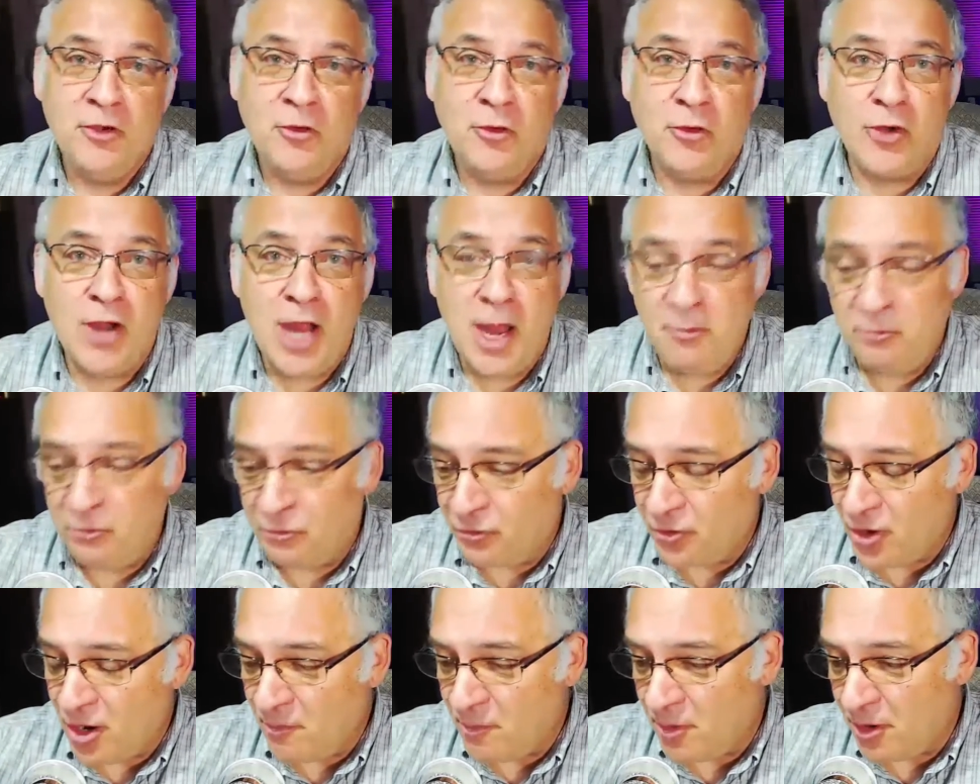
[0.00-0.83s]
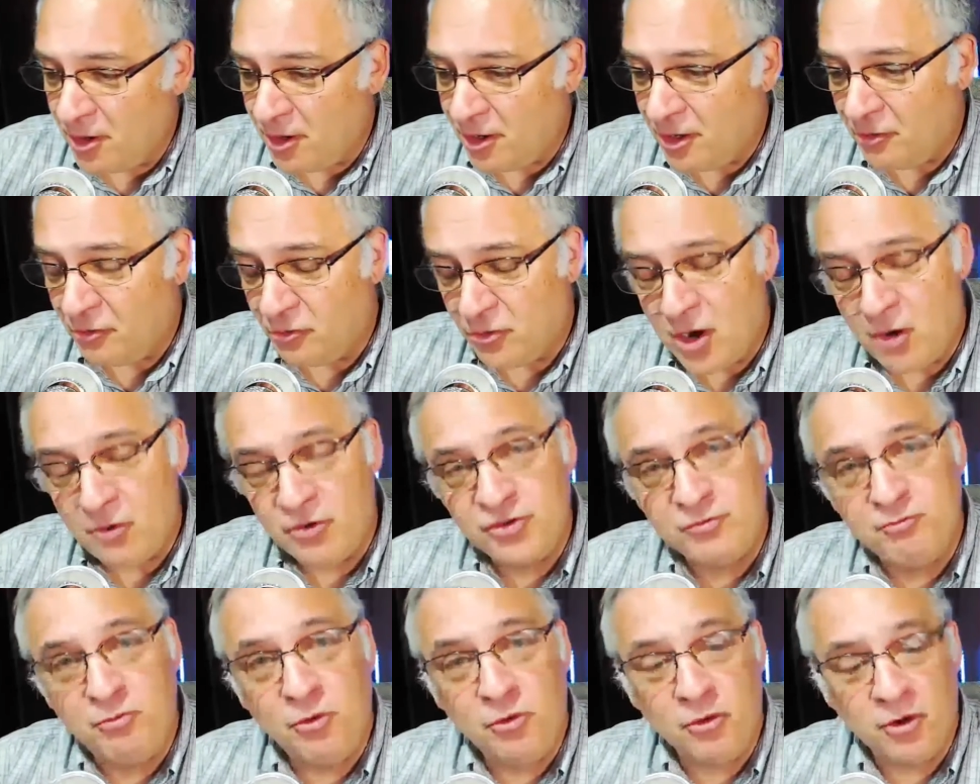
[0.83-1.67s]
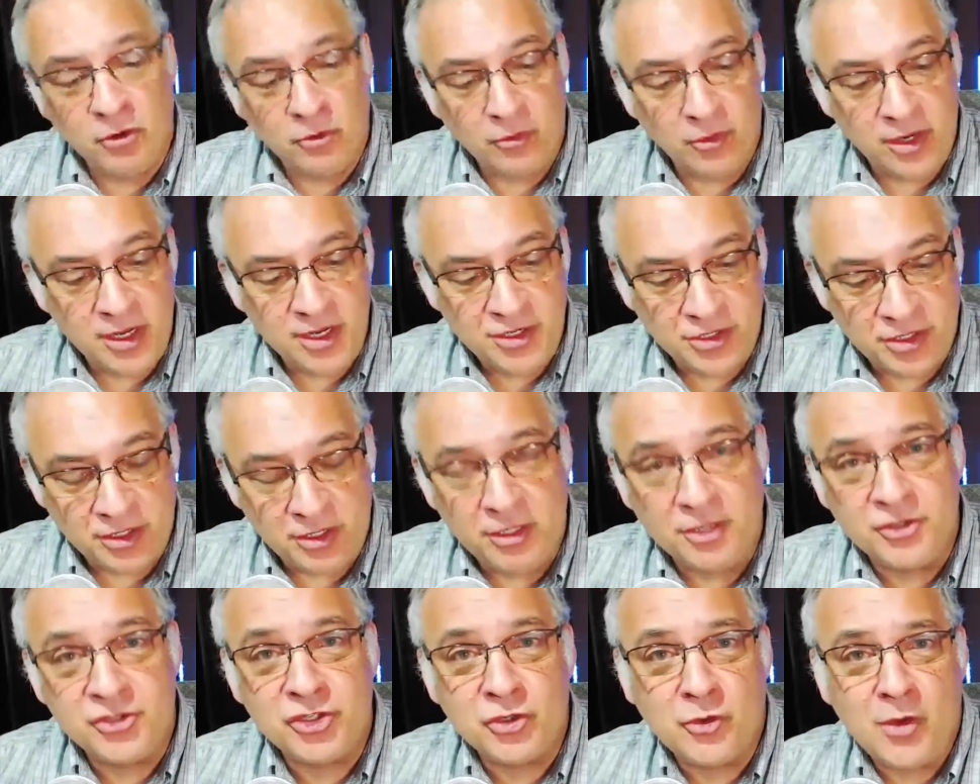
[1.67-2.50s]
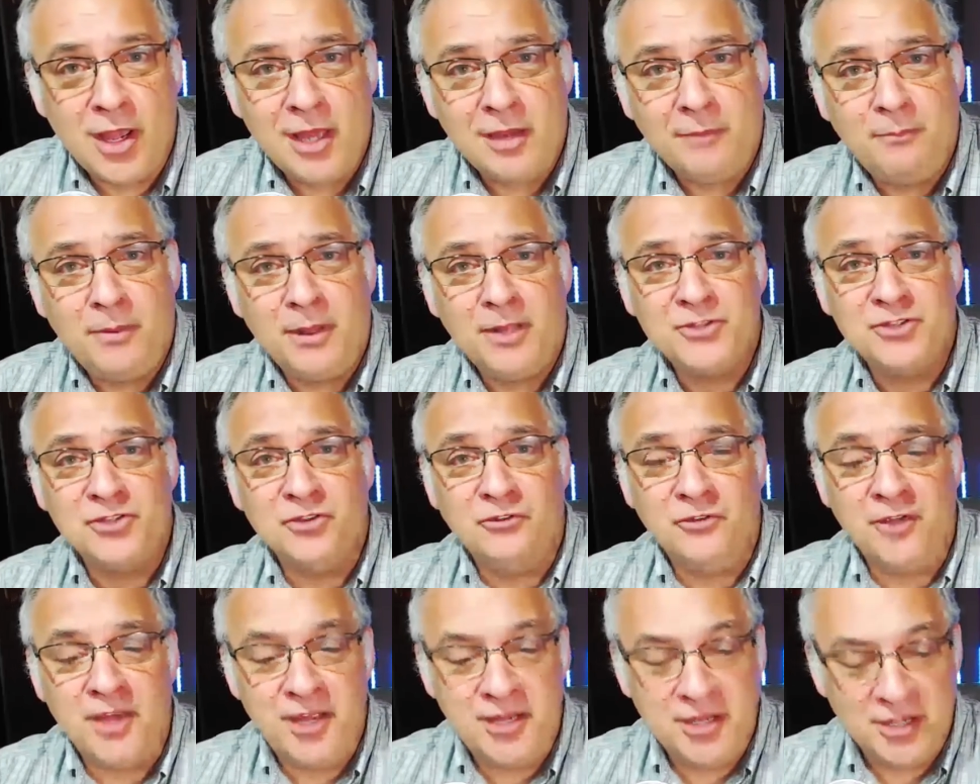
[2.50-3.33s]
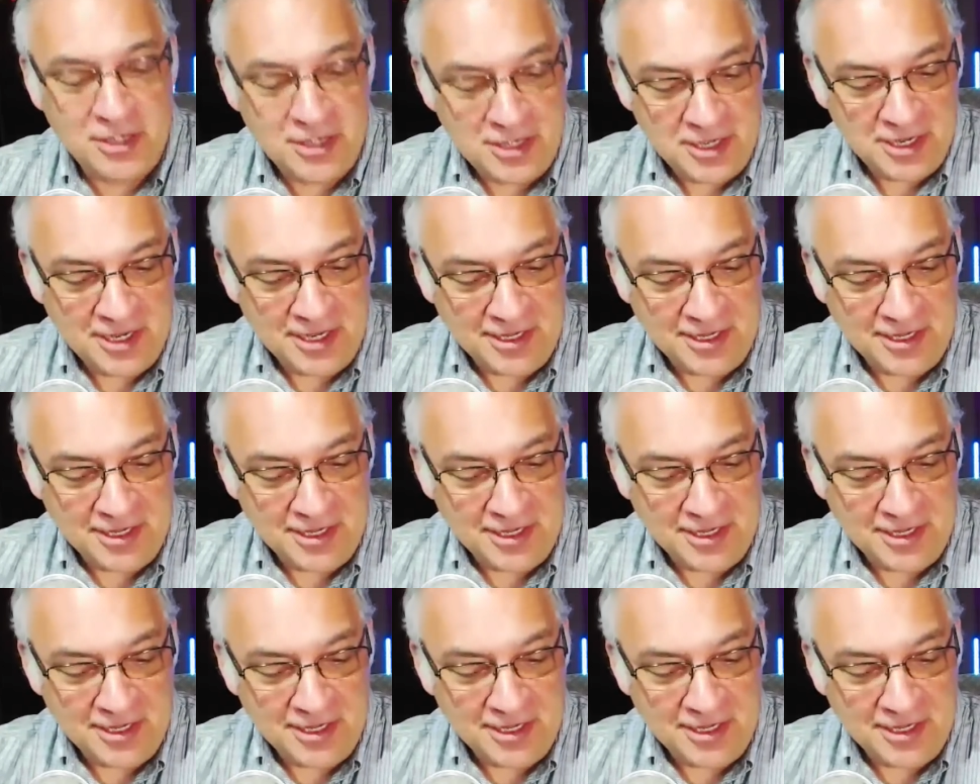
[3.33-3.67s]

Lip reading: Where I'm from, where I was born and raised in Scranton, Pennsylvania,